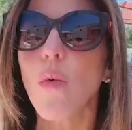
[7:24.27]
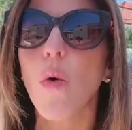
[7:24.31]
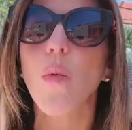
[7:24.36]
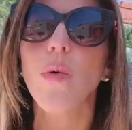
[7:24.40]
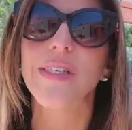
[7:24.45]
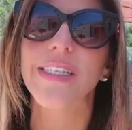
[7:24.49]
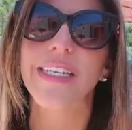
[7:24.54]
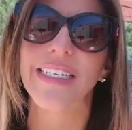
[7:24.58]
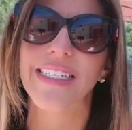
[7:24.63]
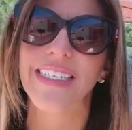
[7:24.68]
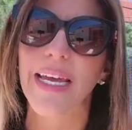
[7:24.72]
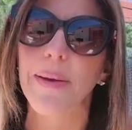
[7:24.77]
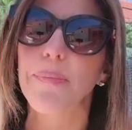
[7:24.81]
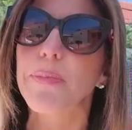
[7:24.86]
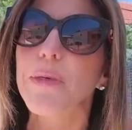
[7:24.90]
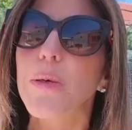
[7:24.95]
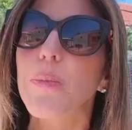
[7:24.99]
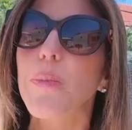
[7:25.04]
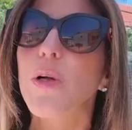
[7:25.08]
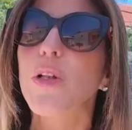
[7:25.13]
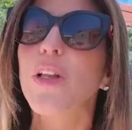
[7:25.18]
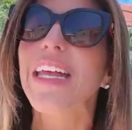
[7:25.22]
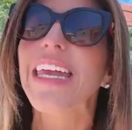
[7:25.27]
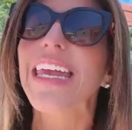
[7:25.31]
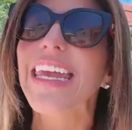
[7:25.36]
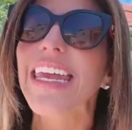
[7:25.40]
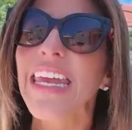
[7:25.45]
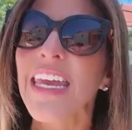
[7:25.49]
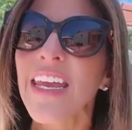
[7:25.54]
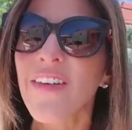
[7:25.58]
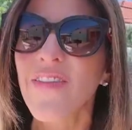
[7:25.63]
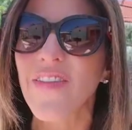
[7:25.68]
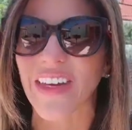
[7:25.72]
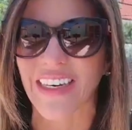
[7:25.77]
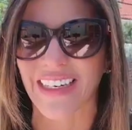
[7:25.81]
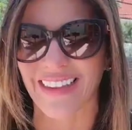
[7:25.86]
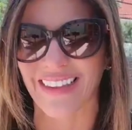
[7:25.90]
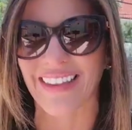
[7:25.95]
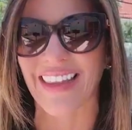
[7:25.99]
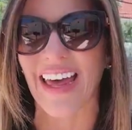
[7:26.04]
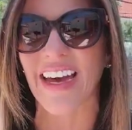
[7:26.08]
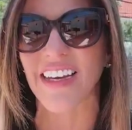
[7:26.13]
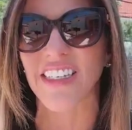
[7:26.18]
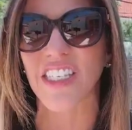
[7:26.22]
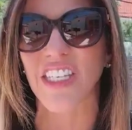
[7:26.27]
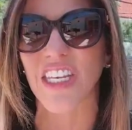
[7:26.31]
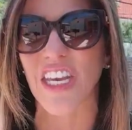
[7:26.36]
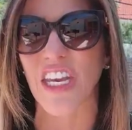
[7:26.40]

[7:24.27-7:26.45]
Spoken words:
what was acceptable even last